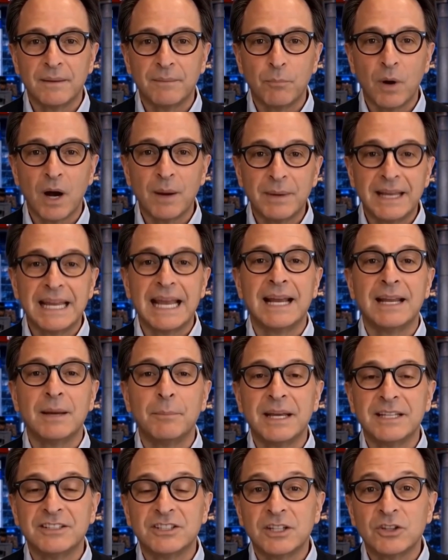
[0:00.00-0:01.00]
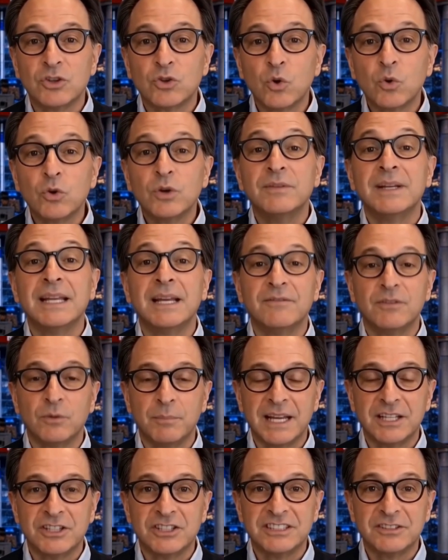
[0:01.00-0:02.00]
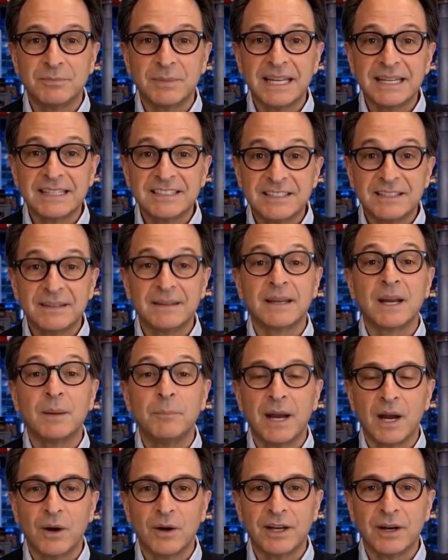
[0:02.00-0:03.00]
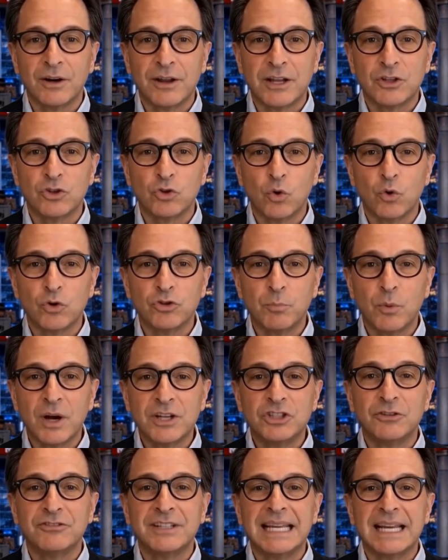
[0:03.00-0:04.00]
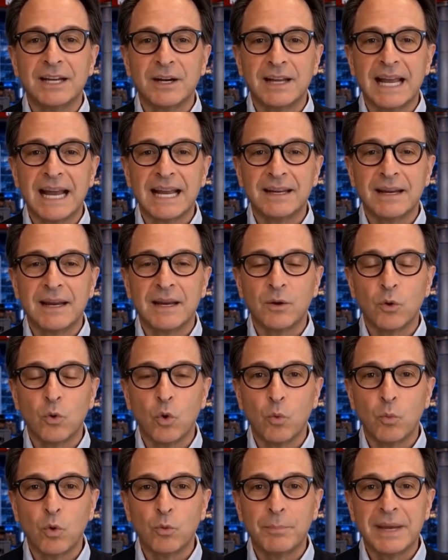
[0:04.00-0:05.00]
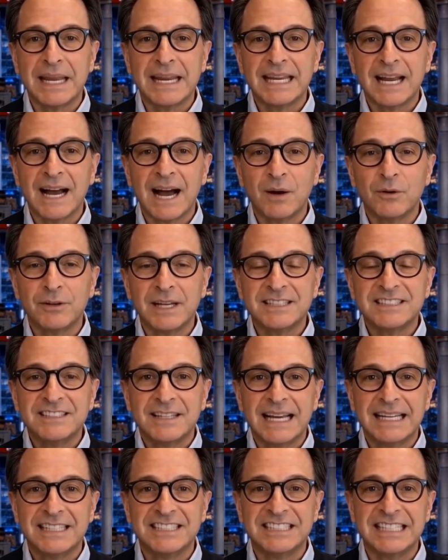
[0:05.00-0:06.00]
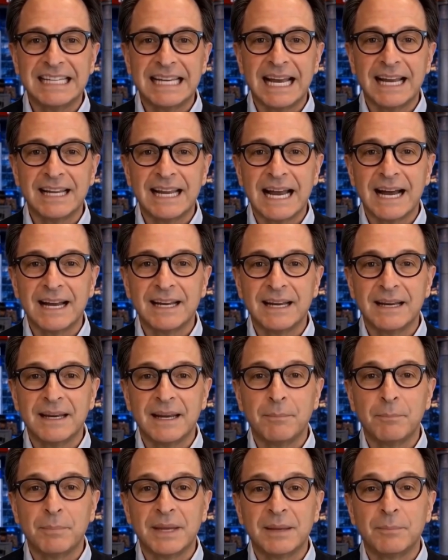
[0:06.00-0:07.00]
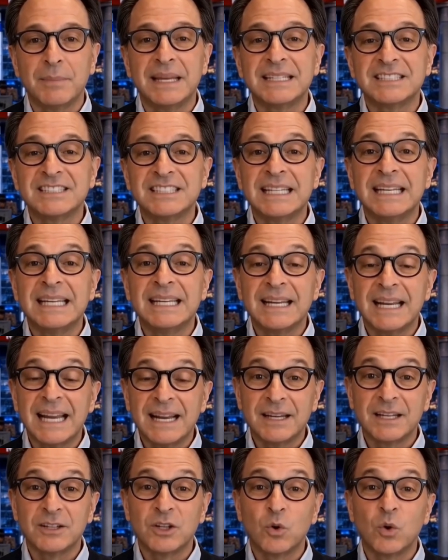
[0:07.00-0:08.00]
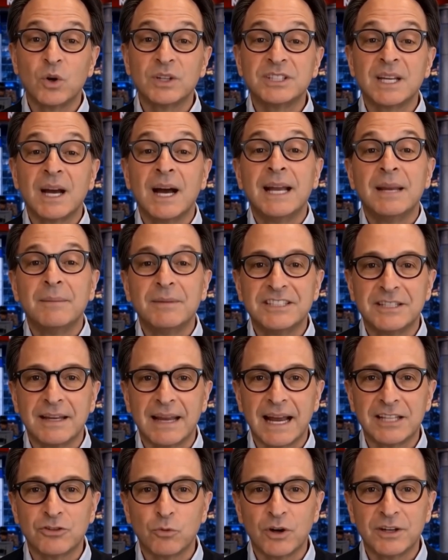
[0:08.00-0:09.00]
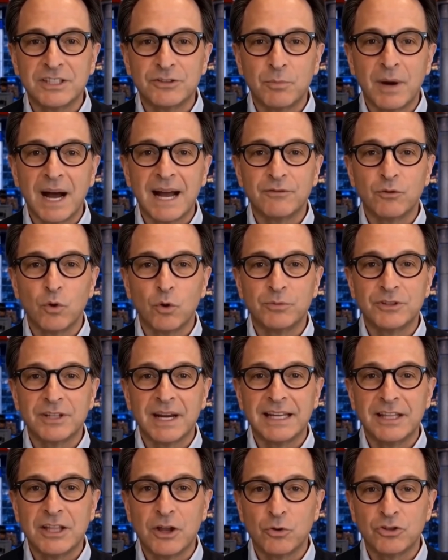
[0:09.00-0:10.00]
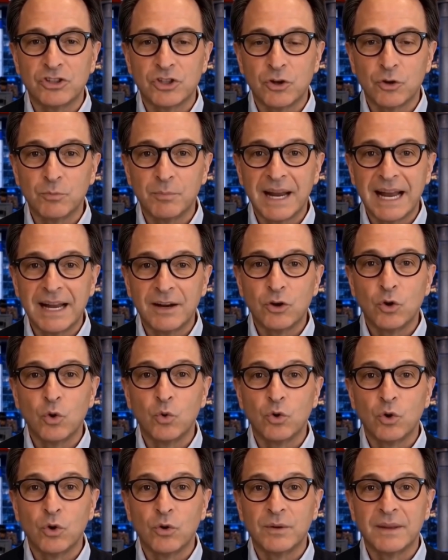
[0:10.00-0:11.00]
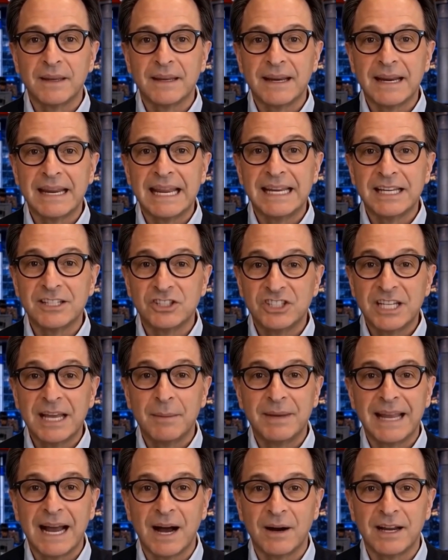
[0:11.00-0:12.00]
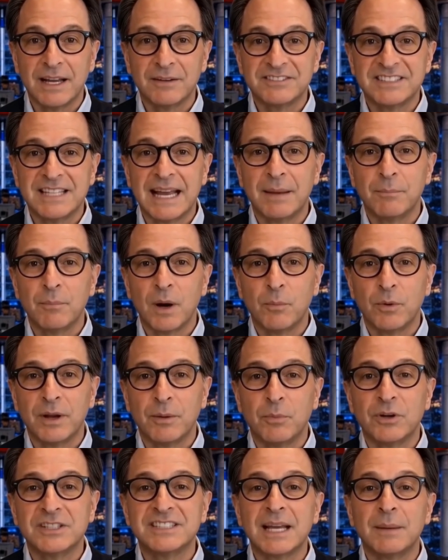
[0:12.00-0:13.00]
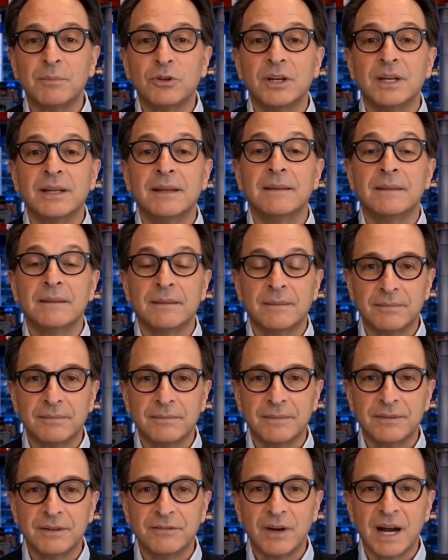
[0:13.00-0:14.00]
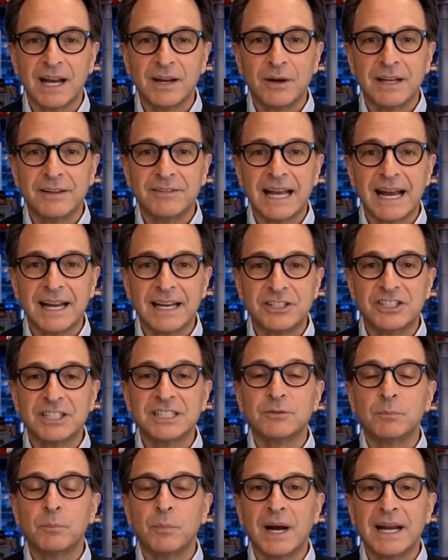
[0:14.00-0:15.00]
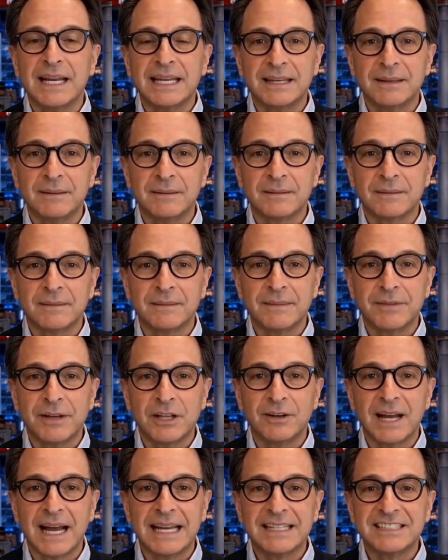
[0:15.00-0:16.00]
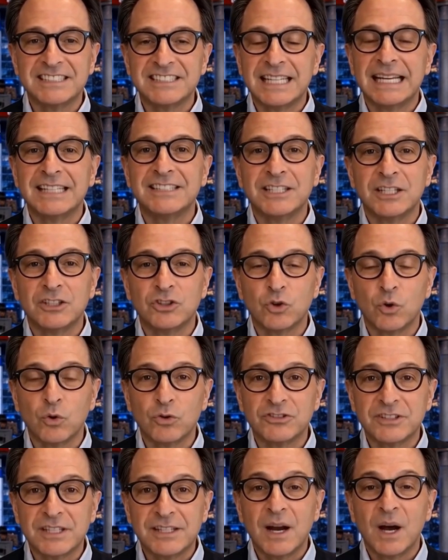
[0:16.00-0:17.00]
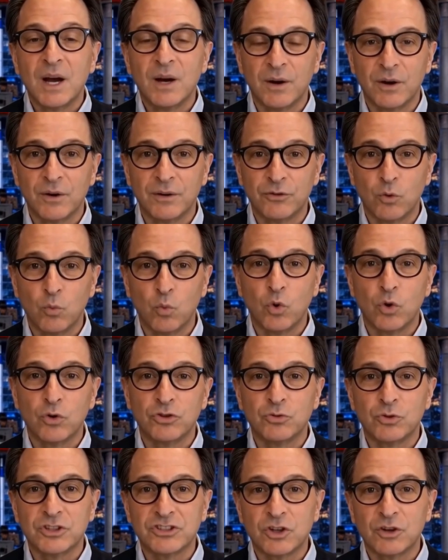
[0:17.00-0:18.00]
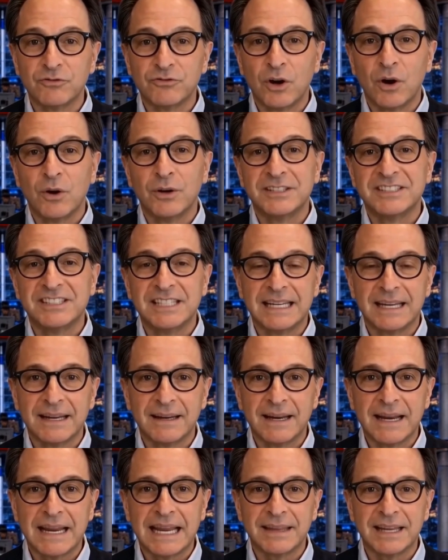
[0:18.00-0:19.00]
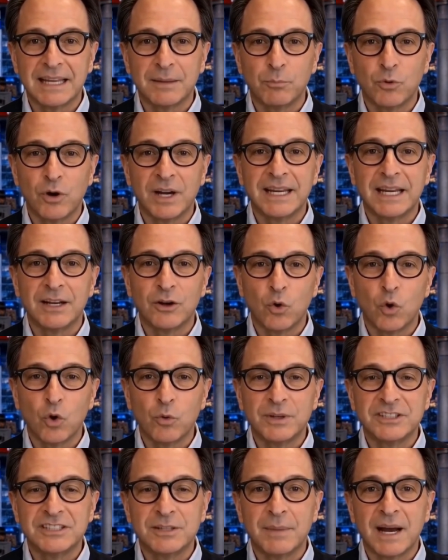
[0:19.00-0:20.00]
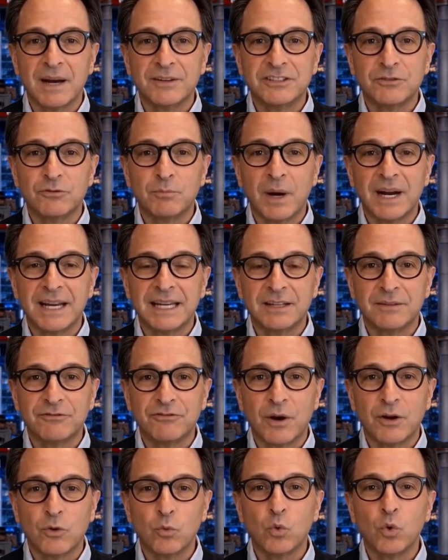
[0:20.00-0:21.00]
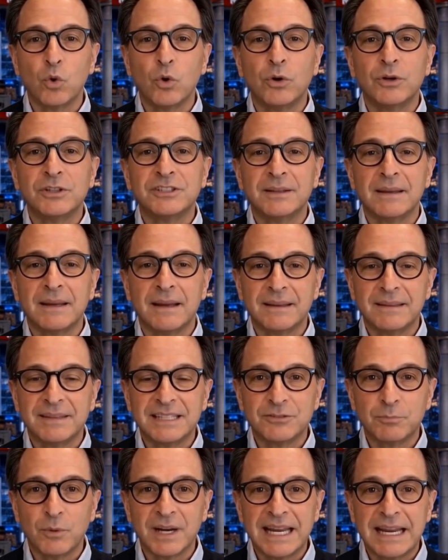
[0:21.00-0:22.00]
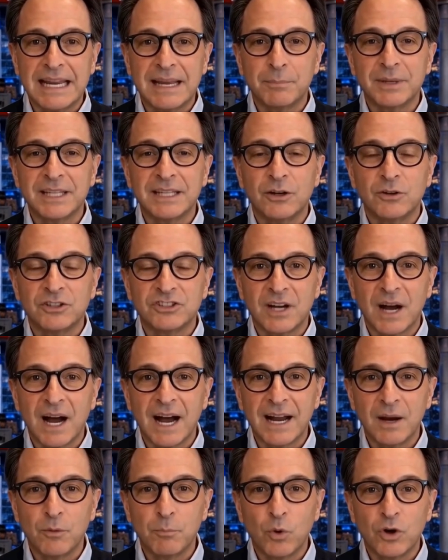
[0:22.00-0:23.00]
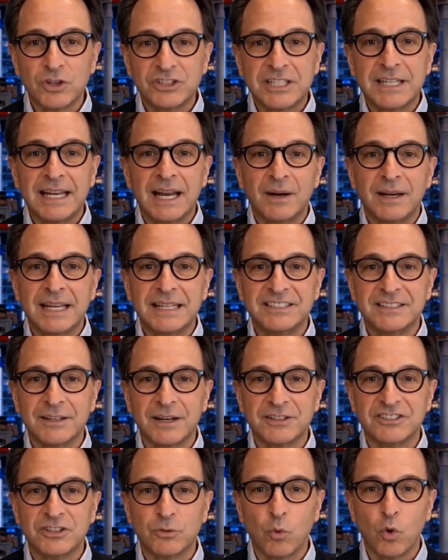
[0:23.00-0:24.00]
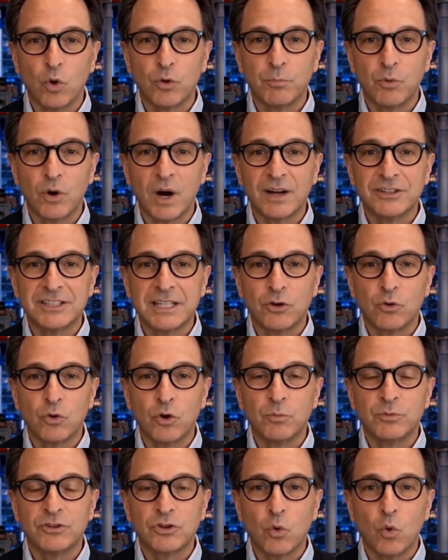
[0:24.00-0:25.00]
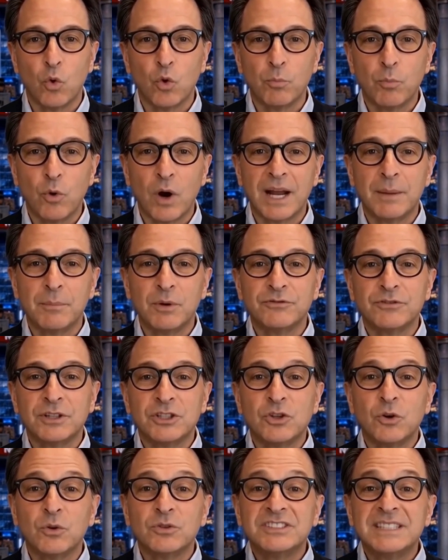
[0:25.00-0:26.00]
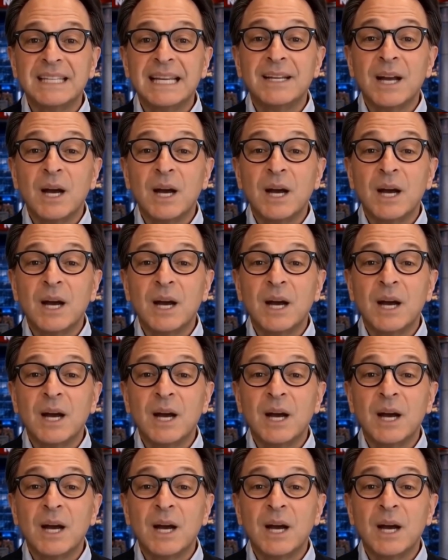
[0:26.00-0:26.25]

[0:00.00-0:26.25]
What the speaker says: Propaganda means control of the information space. America controls much of the internet, global media outlets like CNN, BBC, and the New York Times, as well as platforms like YouTube and Google. It can shape narratives and public perception. The final advantage is money. The United States controls the dollar, the world's reserve currency. It can print enormous amounts of money to fund wars. This money can be used to hire mercenaries, support proxy groups, or bribe officials and